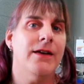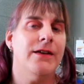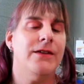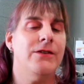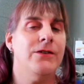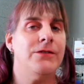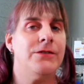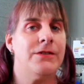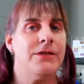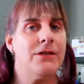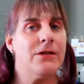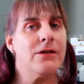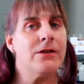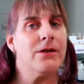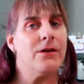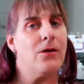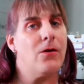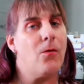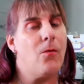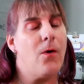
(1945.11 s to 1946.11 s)
and you still
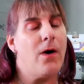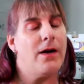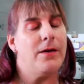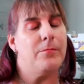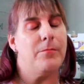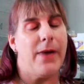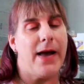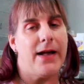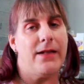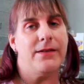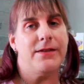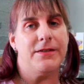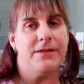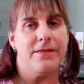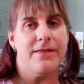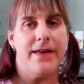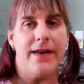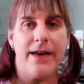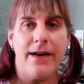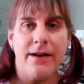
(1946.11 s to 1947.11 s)
are going to want
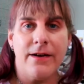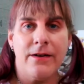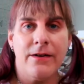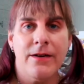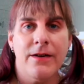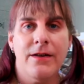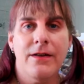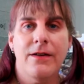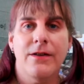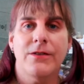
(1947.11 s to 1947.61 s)
balance there